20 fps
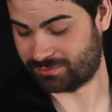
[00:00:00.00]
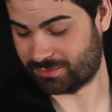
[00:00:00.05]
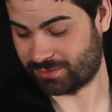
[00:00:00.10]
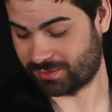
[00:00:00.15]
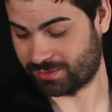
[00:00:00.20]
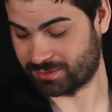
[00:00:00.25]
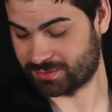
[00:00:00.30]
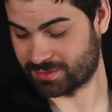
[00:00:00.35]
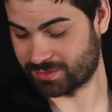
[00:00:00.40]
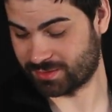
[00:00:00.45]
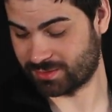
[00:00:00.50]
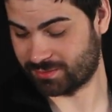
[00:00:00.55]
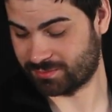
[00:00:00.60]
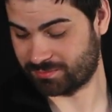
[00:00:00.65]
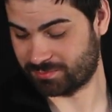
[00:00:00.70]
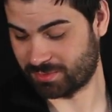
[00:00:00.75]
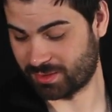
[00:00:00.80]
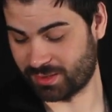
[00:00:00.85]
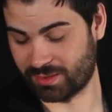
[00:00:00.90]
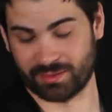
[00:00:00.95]
honestly,
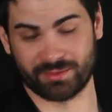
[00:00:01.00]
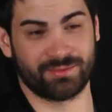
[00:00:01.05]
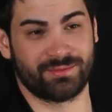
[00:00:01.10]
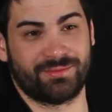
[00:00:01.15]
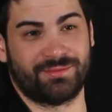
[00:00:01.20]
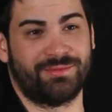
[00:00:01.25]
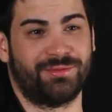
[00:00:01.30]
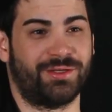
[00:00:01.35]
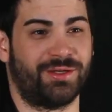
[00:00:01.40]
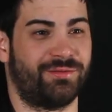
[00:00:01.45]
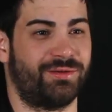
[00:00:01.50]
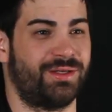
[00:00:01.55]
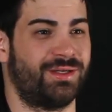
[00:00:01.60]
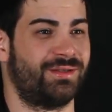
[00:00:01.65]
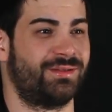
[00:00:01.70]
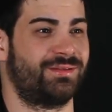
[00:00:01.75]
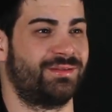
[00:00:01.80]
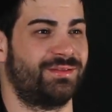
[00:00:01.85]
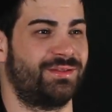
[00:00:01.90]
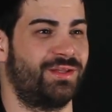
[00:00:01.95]
but whatever.
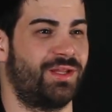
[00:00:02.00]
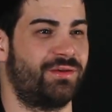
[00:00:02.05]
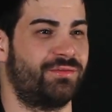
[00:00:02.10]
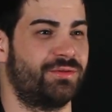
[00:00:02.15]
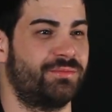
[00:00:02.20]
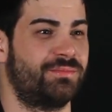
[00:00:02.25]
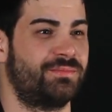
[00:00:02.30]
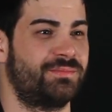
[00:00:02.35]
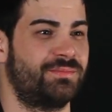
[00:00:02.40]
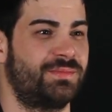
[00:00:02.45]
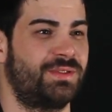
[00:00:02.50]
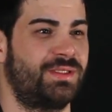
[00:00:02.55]
Love them.